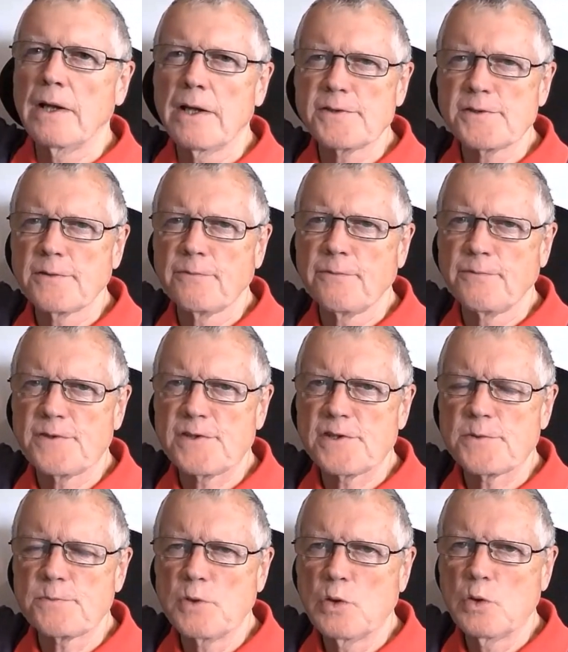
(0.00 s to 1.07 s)
lot of
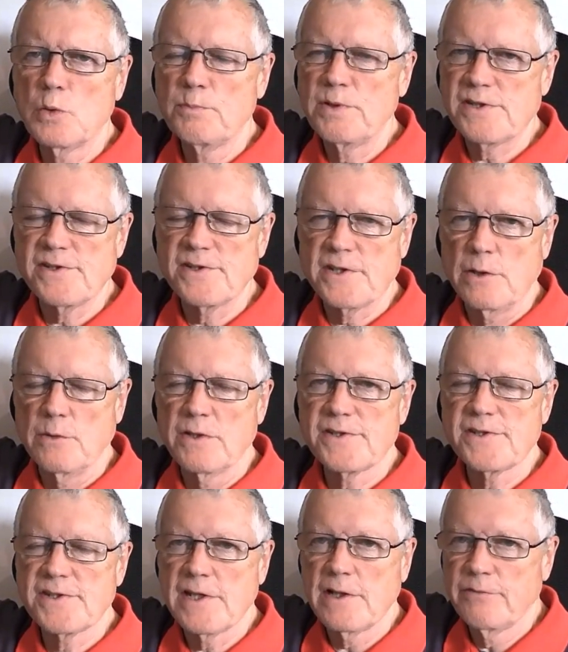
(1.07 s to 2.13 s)
small business owners
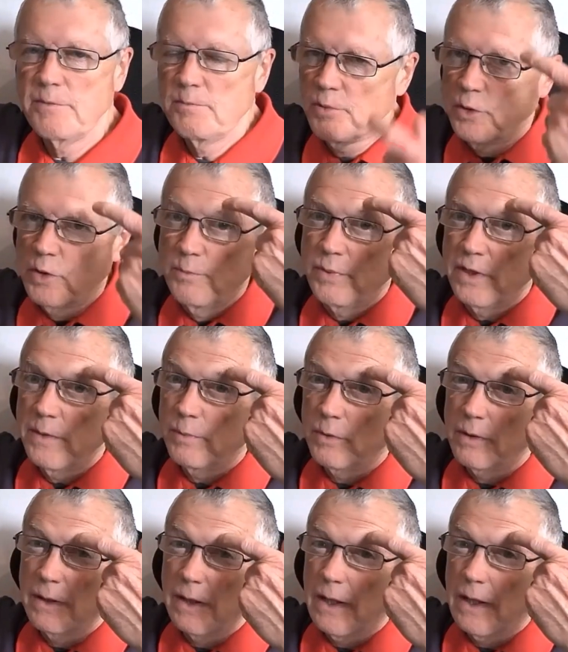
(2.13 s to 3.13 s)
and self-employed people